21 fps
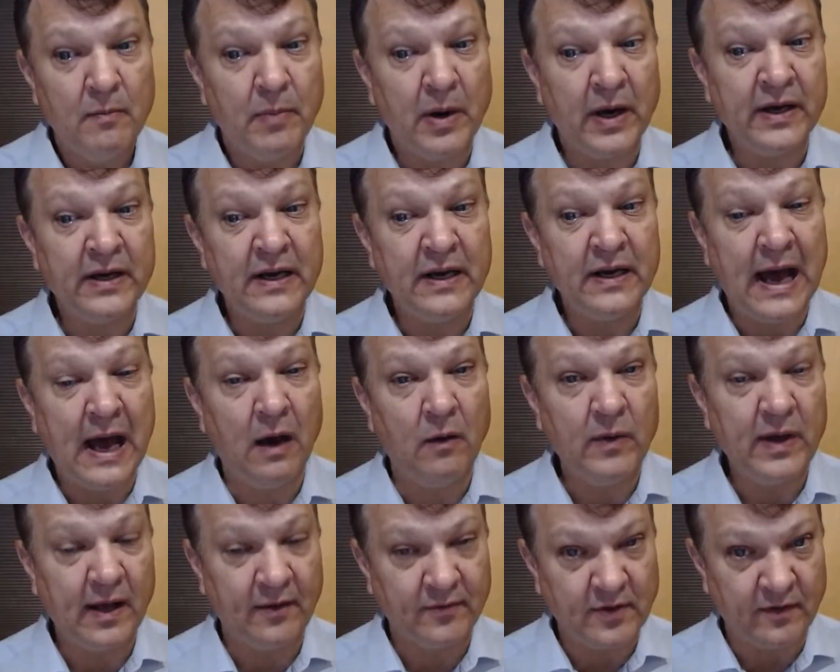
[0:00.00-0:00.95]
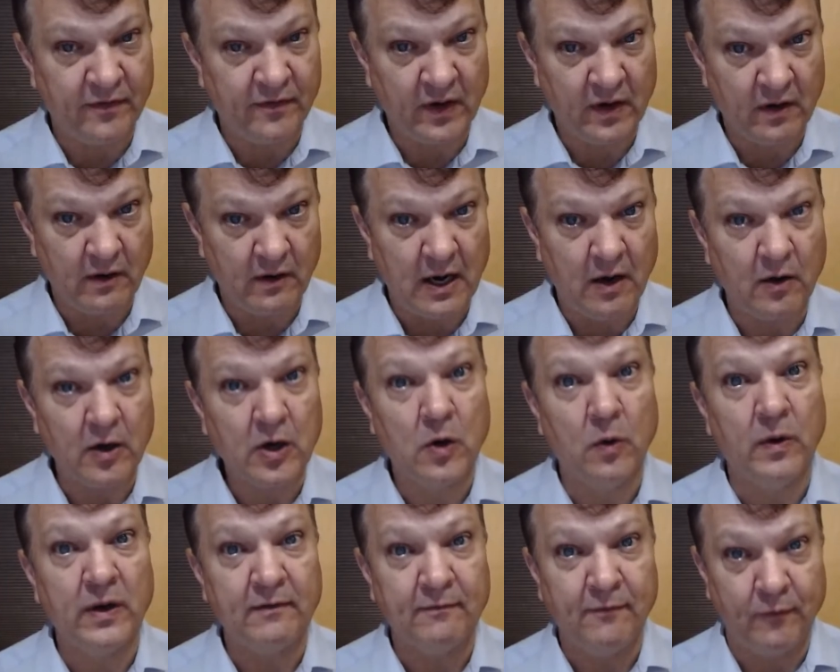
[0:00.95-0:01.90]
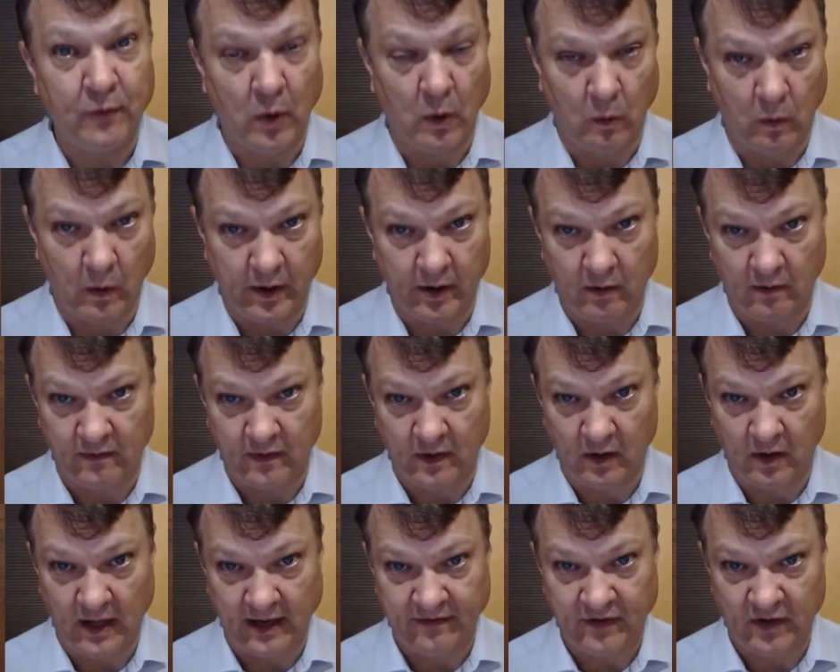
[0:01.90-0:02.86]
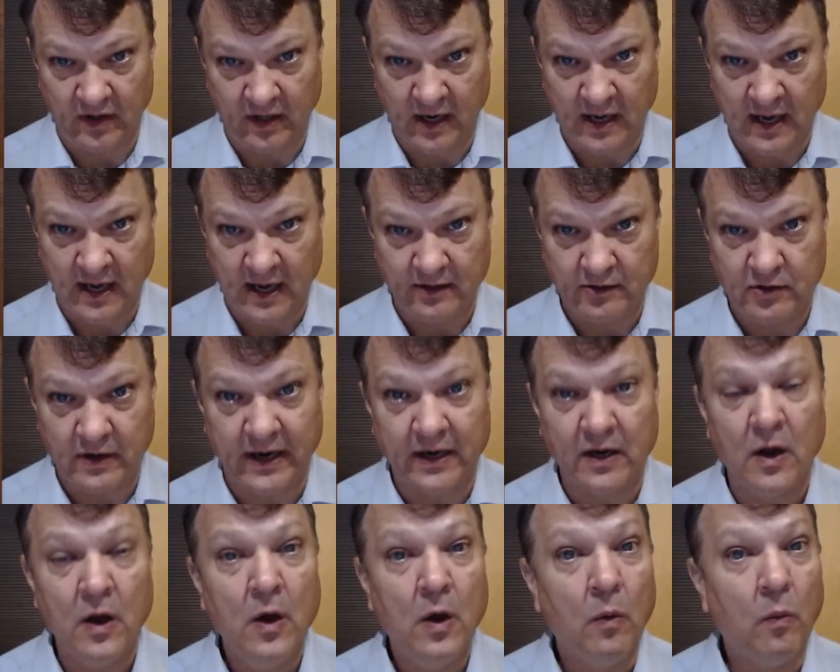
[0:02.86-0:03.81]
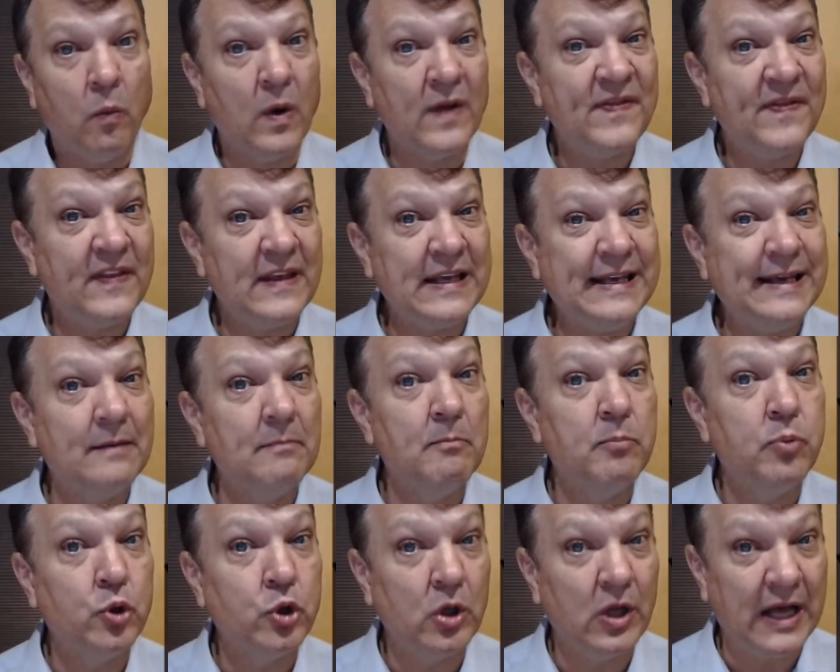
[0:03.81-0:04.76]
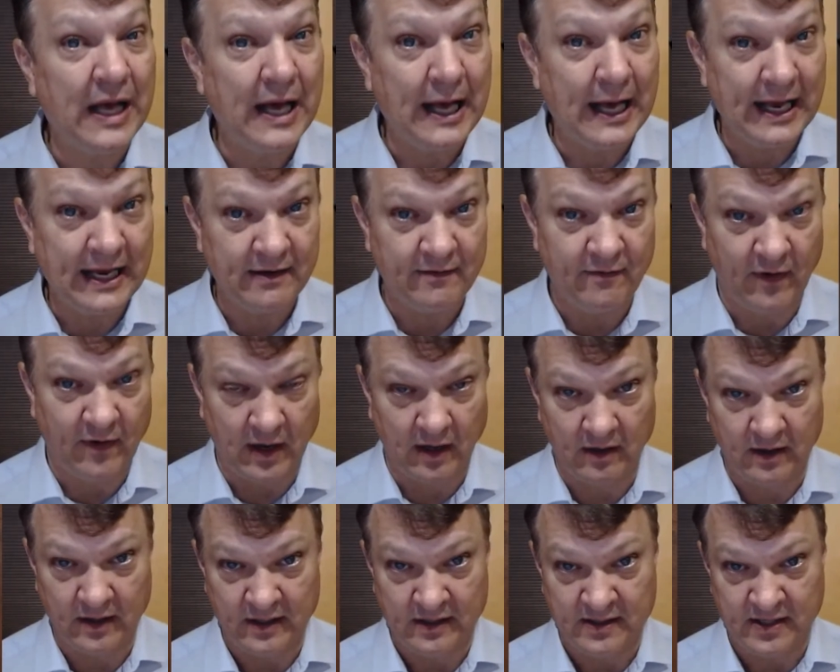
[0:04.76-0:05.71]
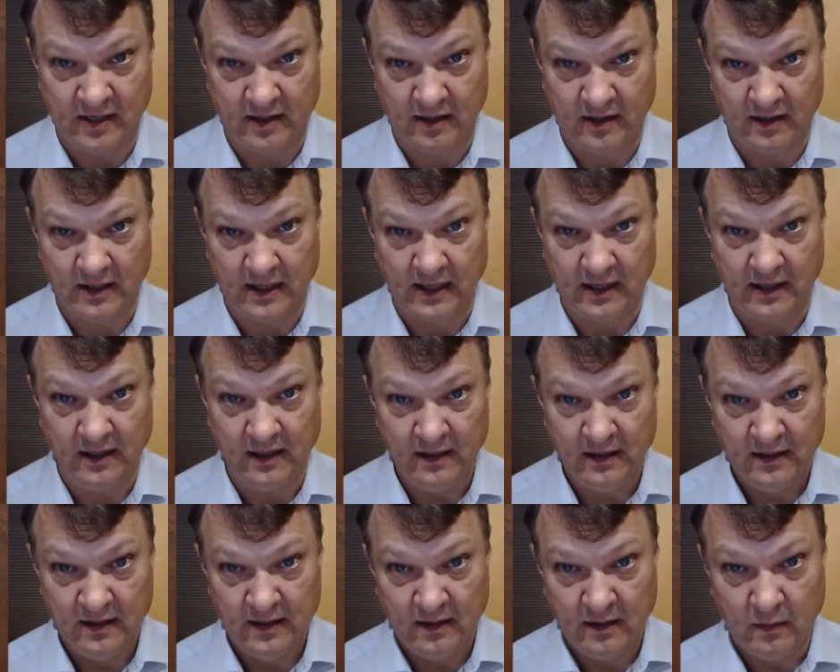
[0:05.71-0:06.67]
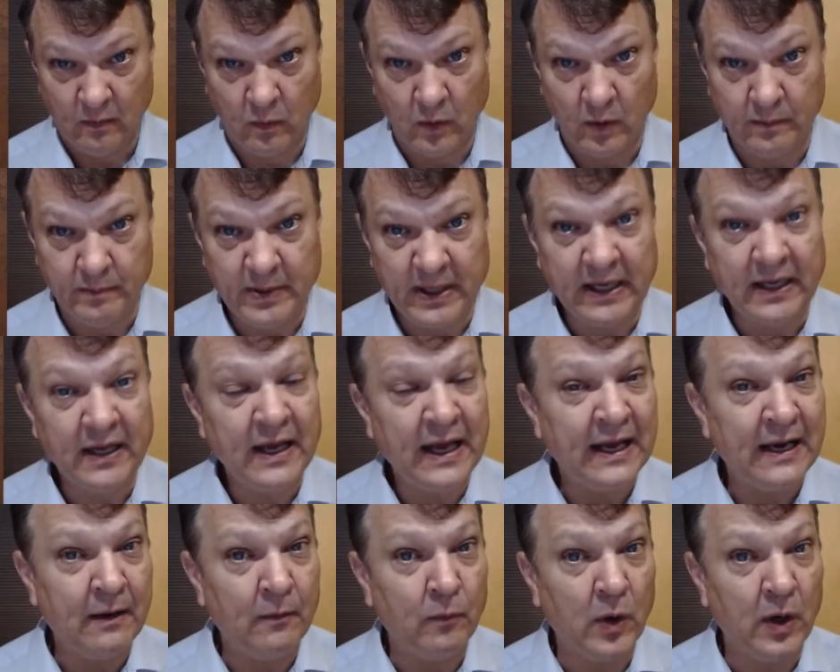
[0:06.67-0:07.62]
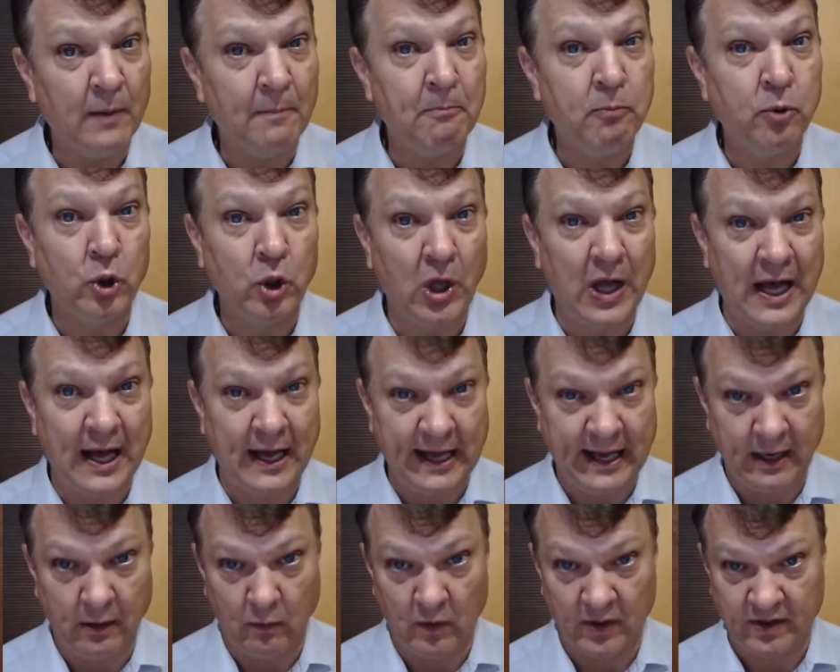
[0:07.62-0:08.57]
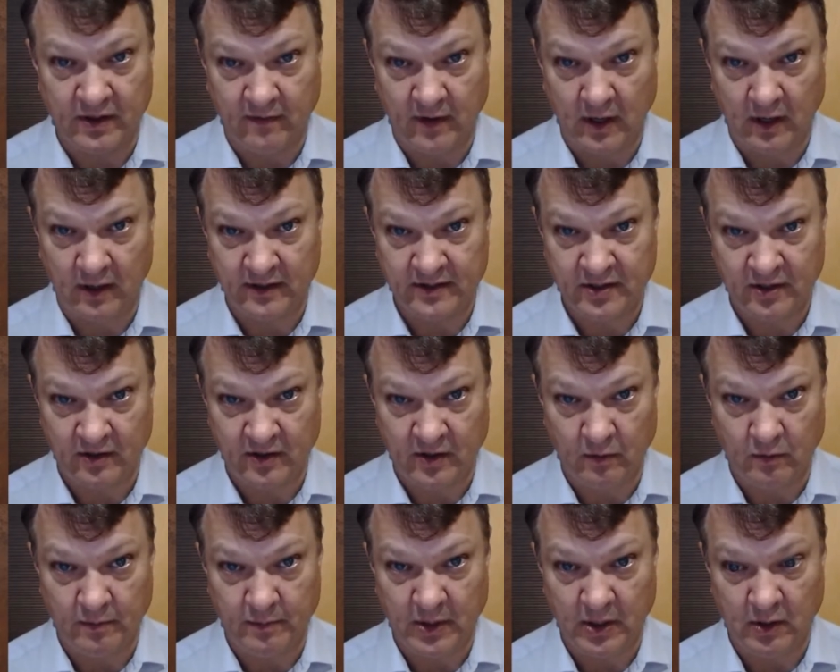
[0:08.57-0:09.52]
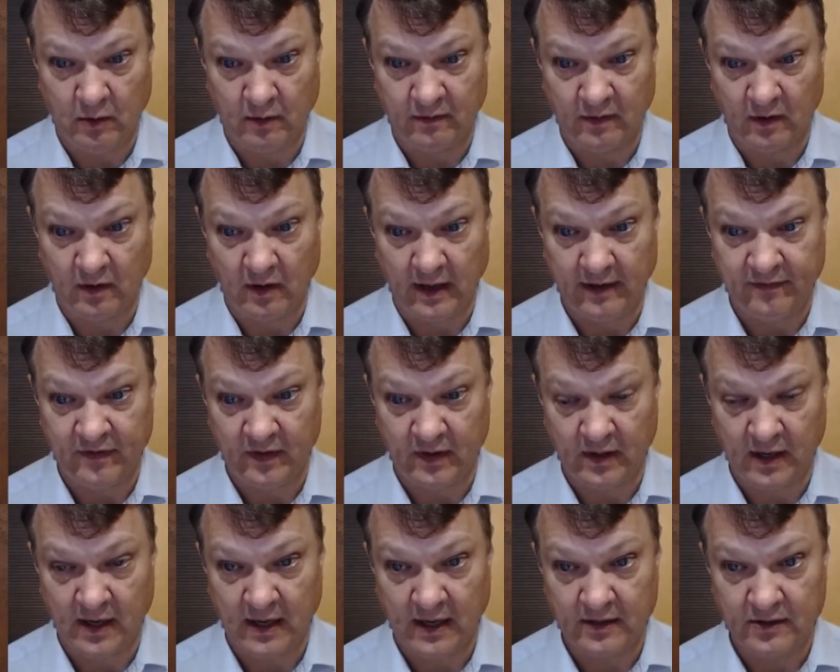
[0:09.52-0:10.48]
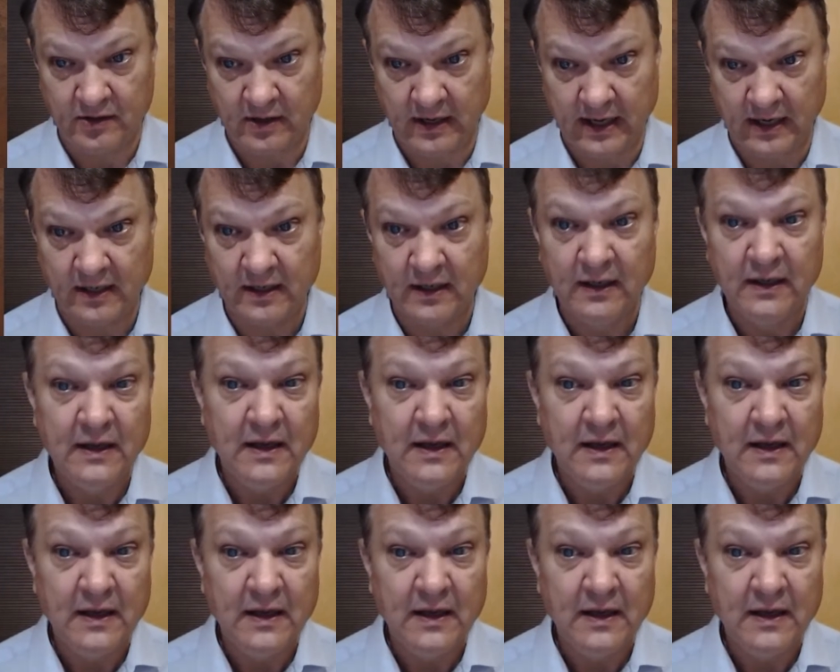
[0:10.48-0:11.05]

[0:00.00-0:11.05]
But now we have to figure out going forward over the life of the contract what the implied volatility would be. And then we're implying what the volatility would be over the life of the contract.